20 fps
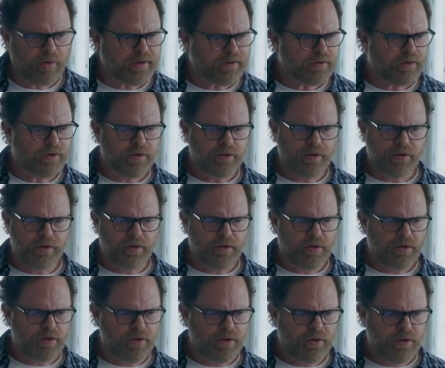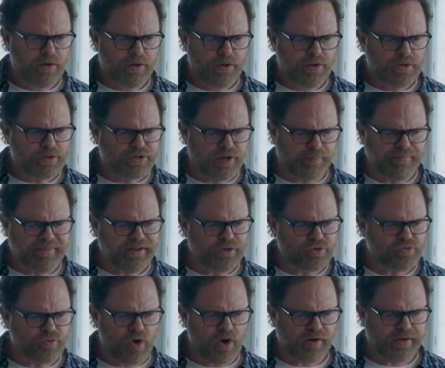Wait. Something
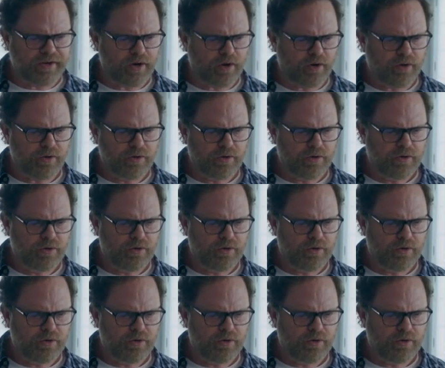is wrong here.